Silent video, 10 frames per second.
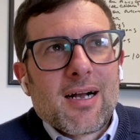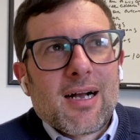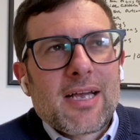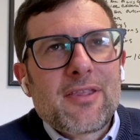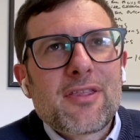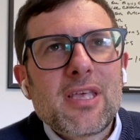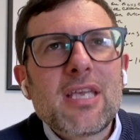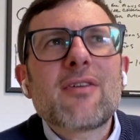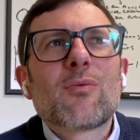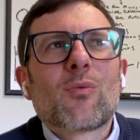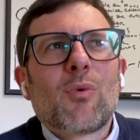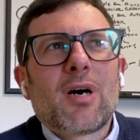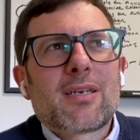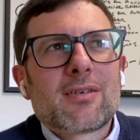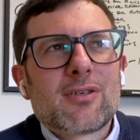I think
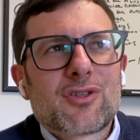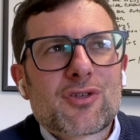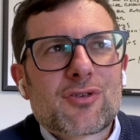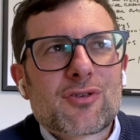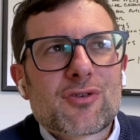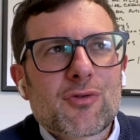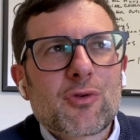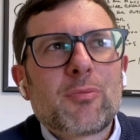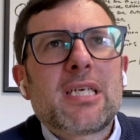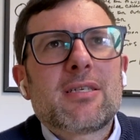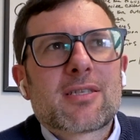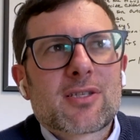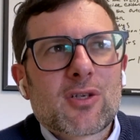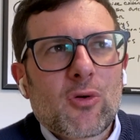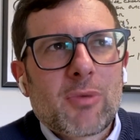what drew me
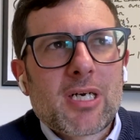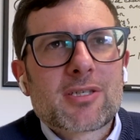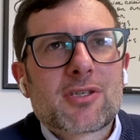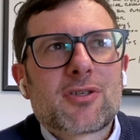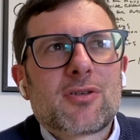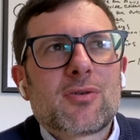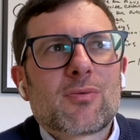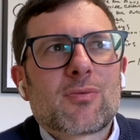so much to